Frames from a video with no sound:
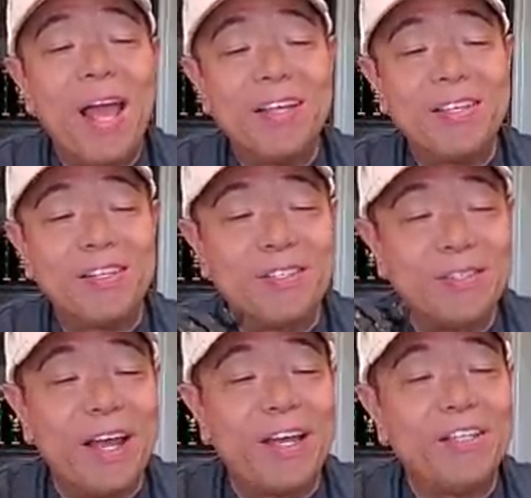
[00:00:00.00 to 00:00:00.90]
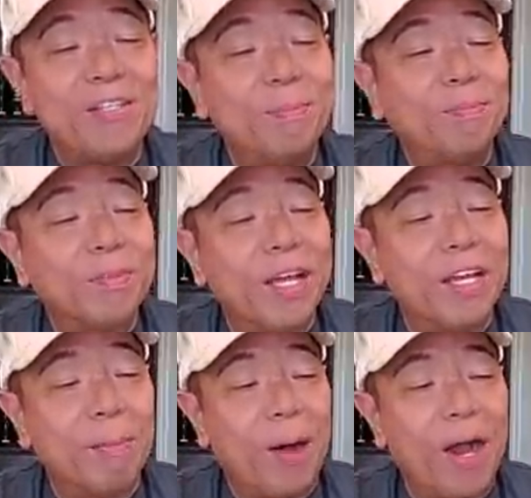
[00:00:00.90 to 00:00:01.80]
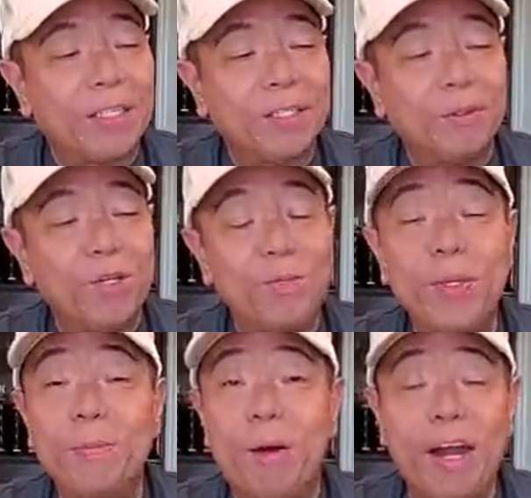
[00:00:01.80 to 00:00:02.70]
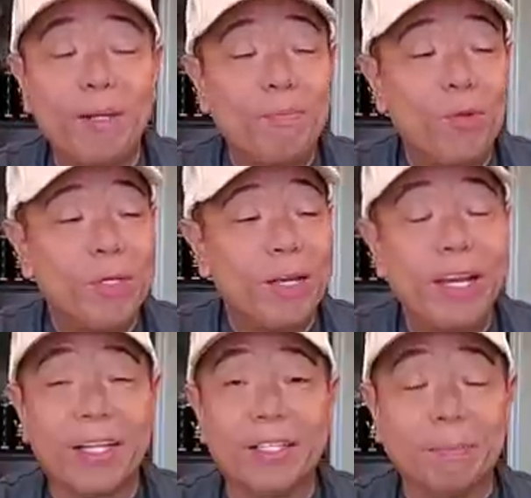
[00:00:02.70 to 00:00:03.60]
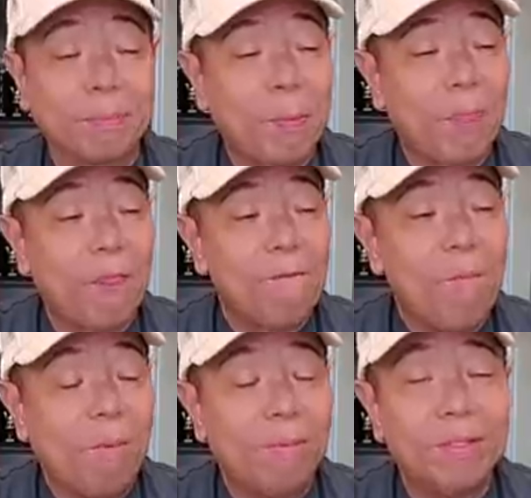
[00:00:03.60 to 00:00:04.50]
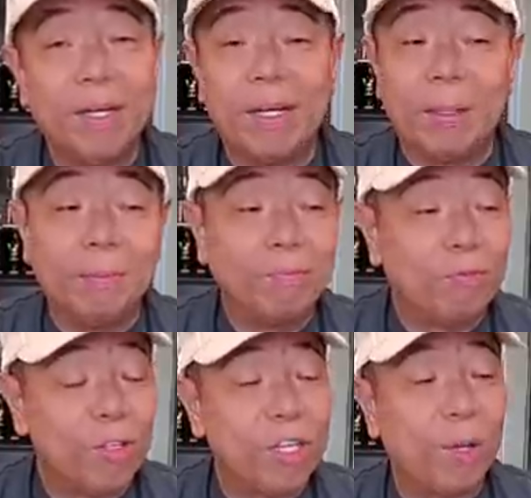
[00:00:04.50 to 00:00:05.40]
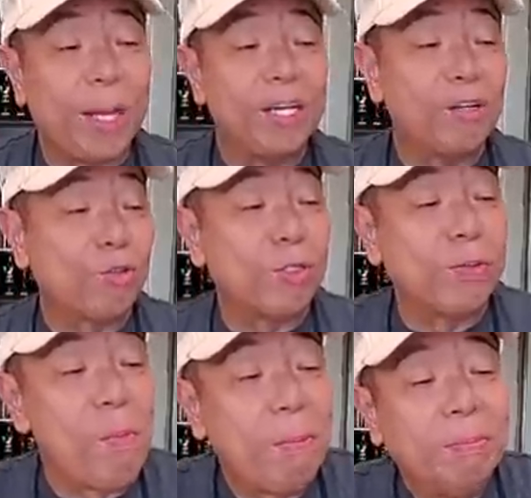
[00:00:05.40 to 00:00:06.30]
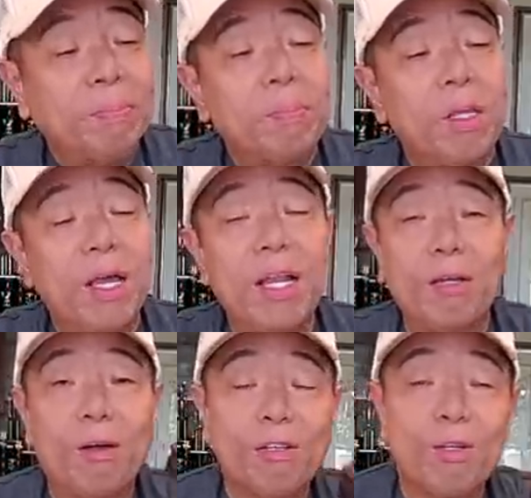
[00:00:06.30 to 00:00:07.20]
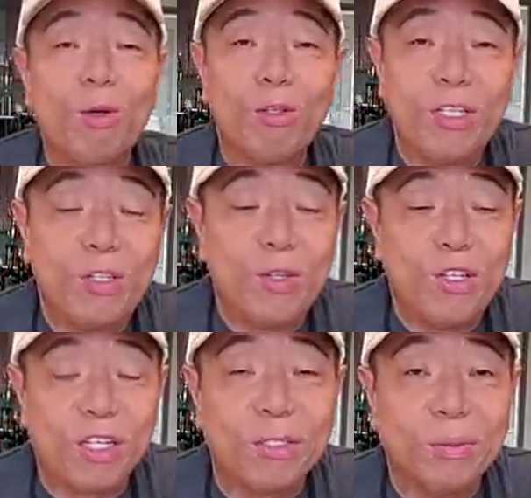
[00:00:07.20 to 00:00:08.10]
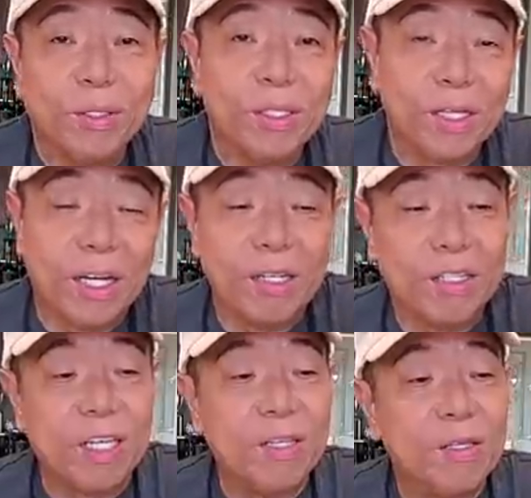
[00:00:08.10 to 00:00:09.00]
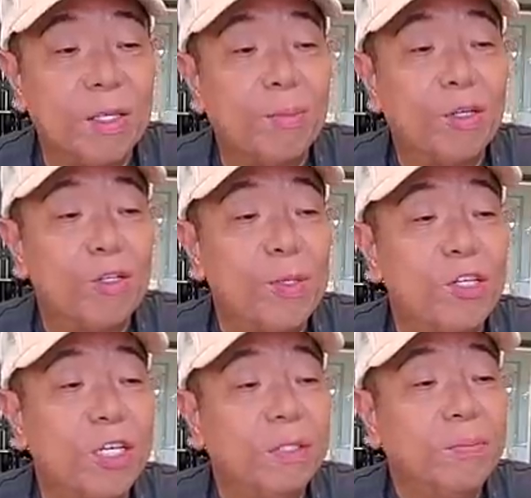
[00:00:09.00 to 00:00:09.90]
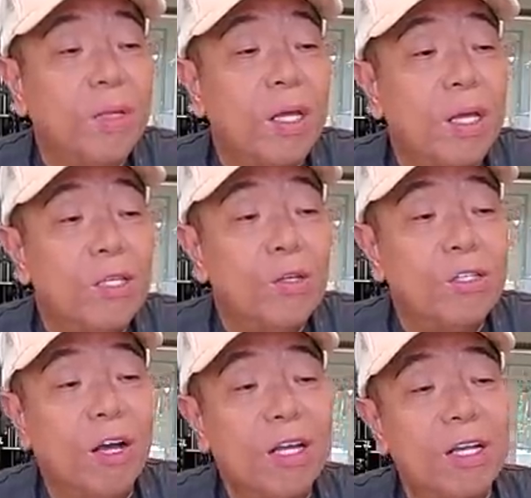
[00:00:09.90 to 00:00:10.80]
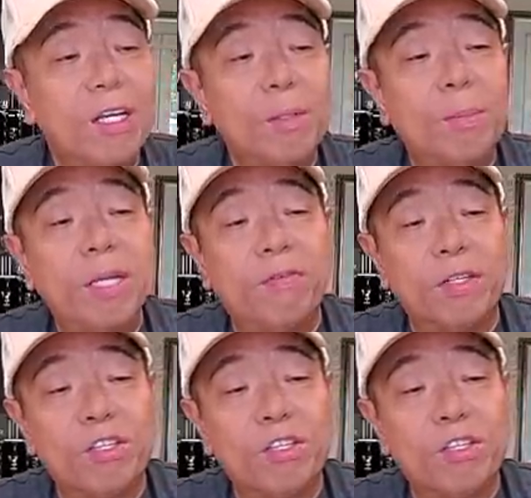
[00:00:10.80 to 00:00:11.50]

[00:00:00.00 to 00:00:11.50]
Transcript: has a nice kind of bark, crispy bark to it, kind of like a uh, for the sake of better description, kind of like Costco rotisserie chicken, you know, the kind of spe- the crispy chicken. So it's got a little bit of a